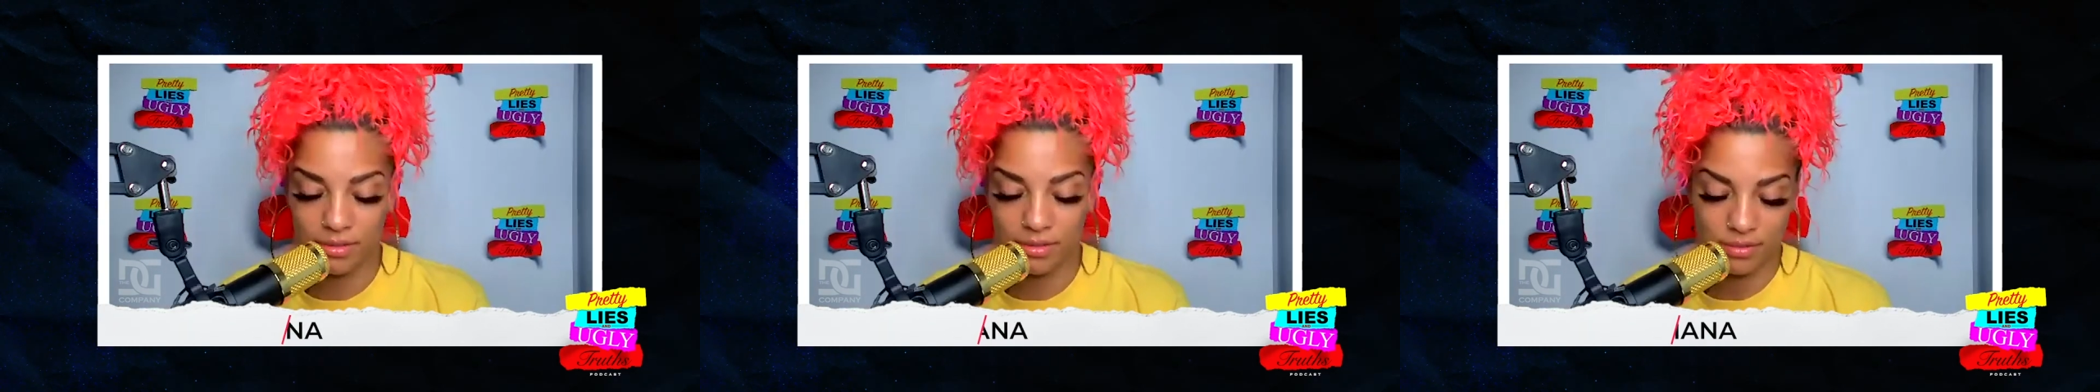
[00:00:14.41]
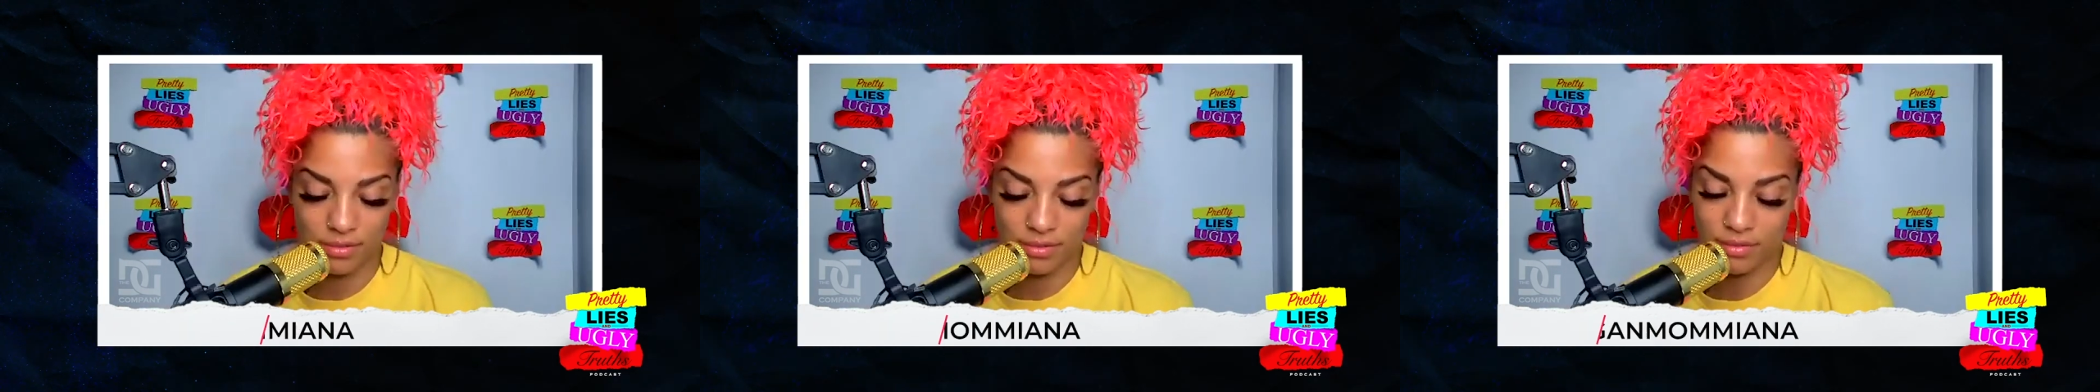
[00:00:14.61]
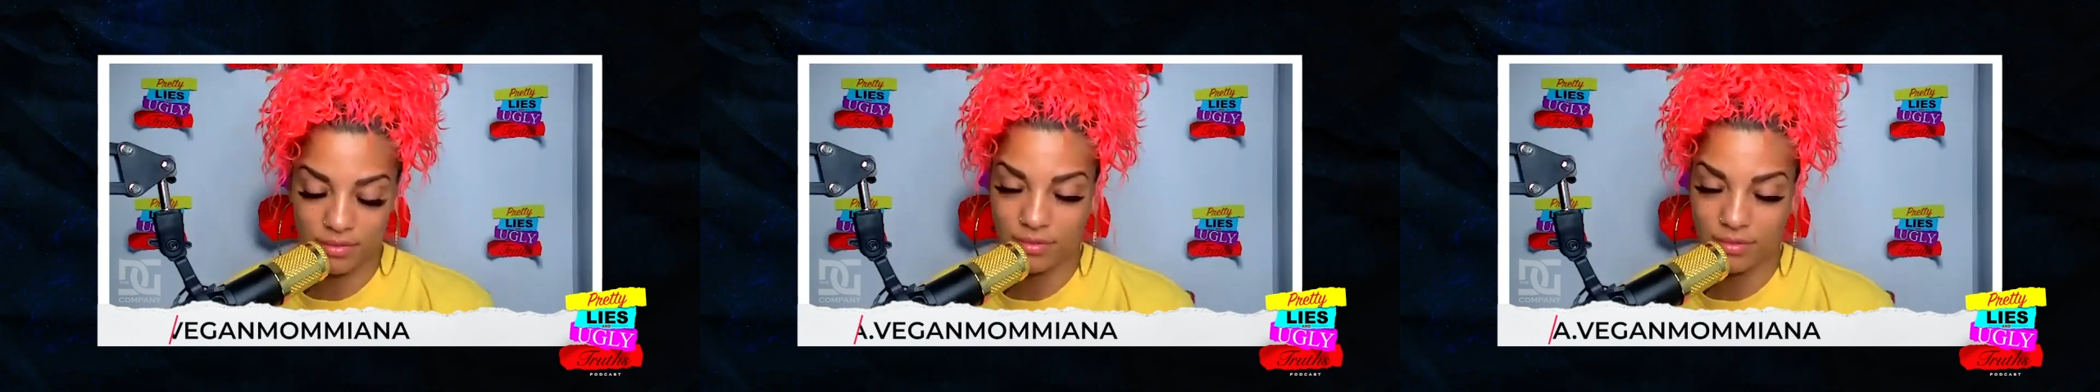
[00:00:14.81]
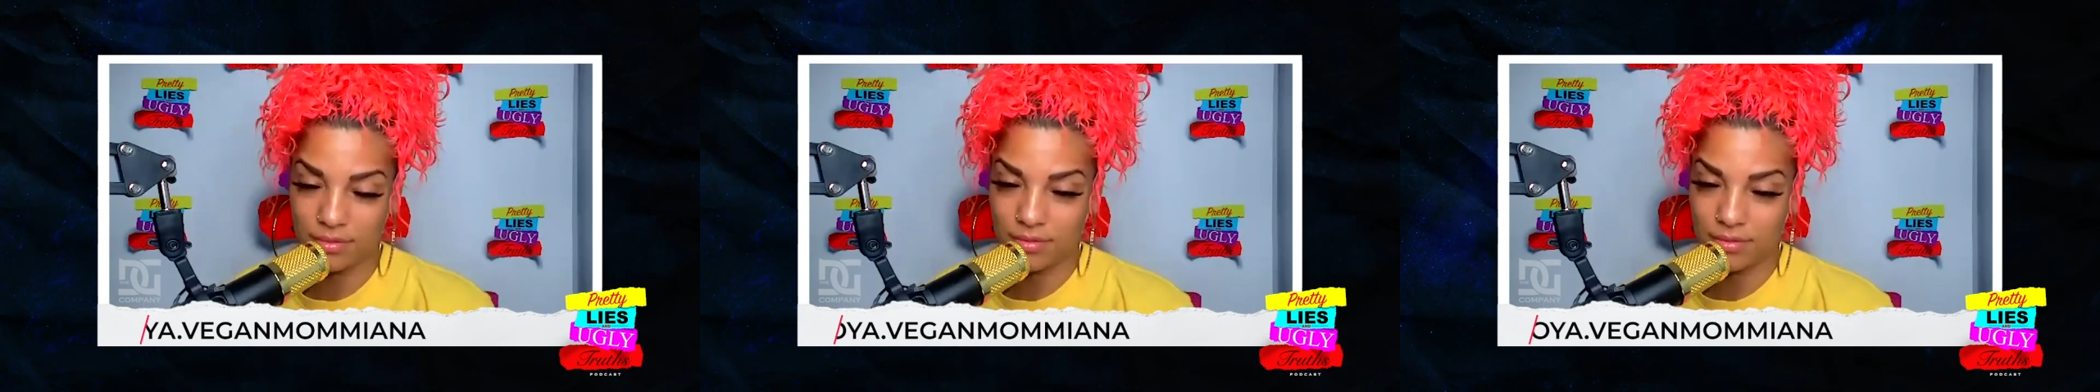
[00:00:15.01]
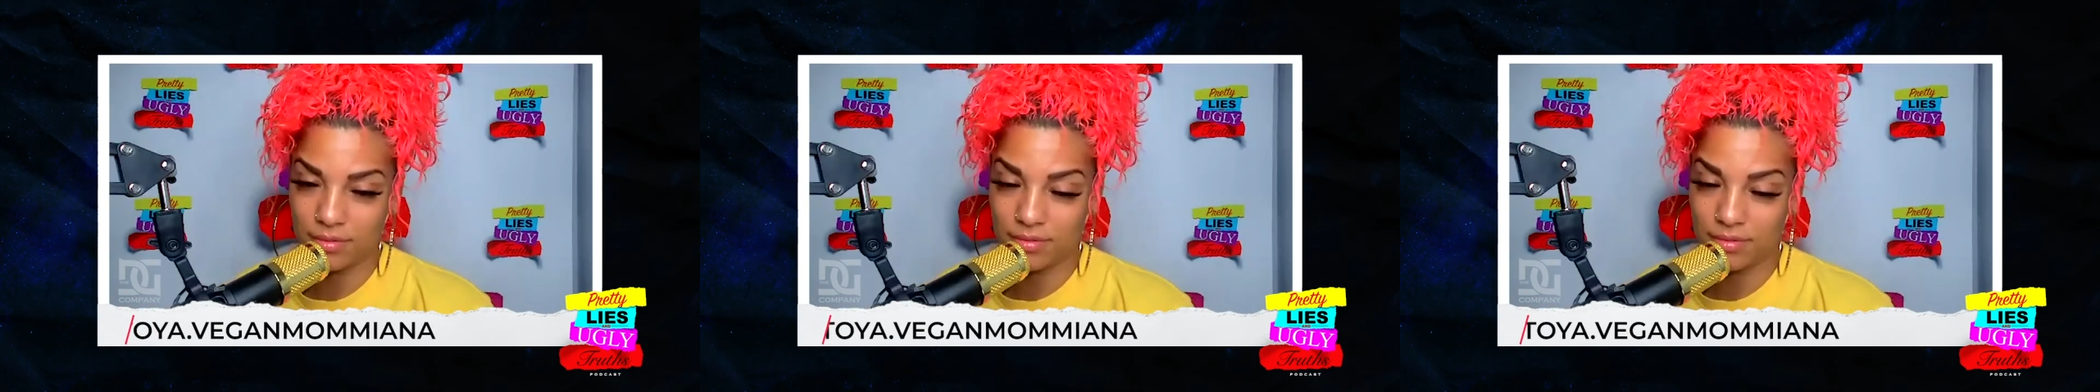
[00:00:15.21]
And as we
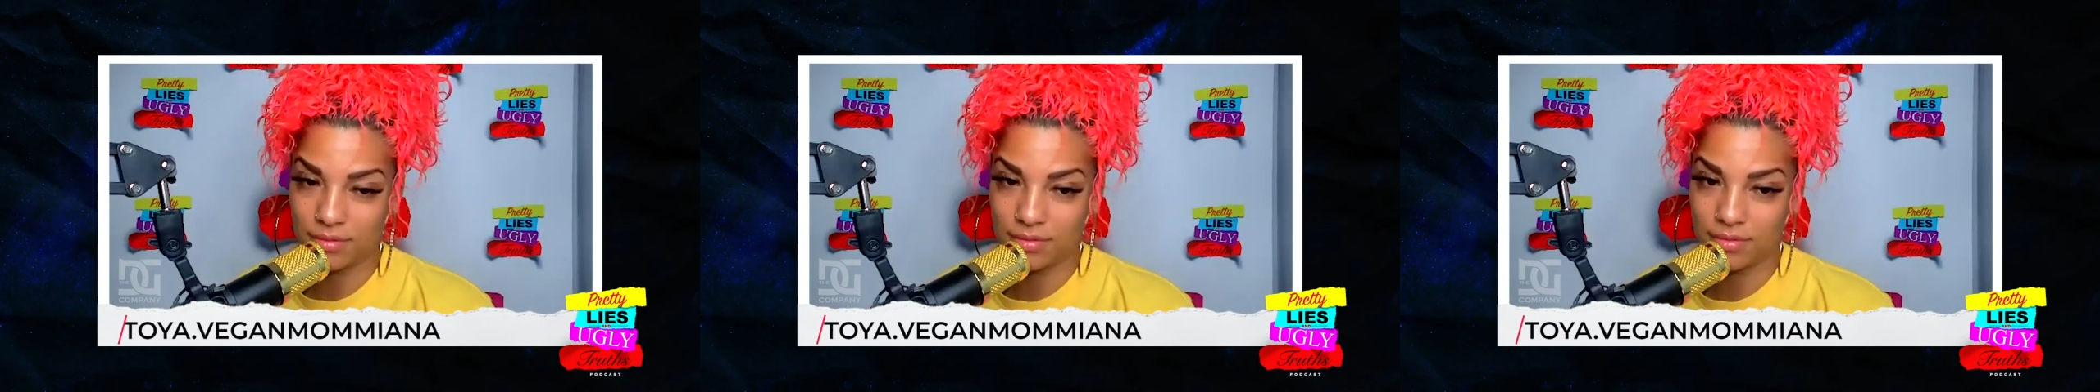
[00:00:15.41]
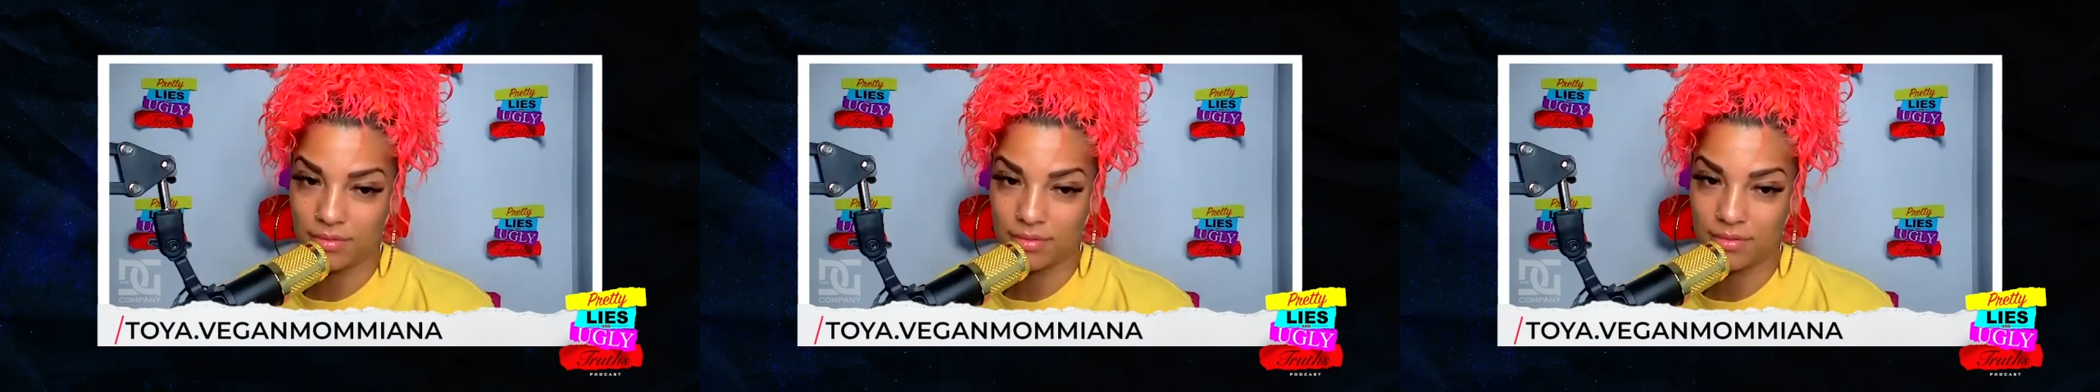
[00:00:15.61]
always do